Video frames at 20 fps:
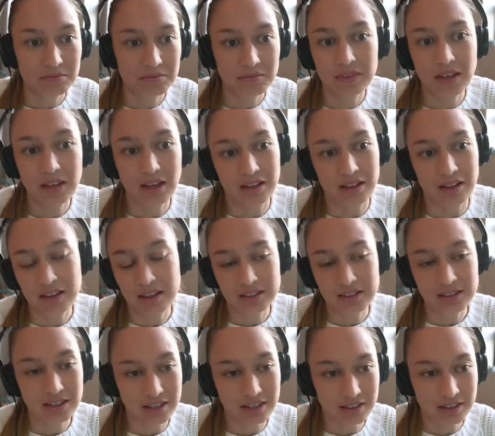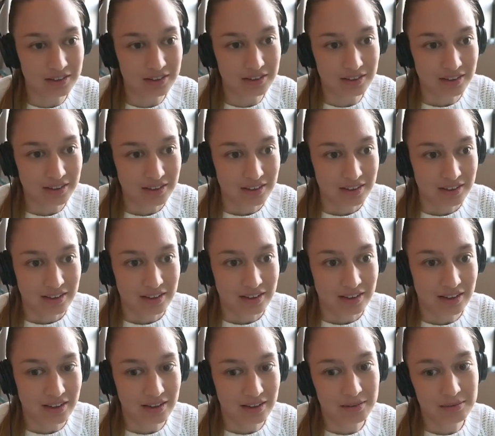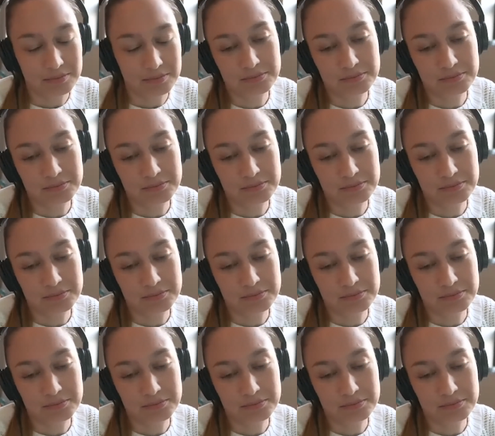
yeah, the entire uh,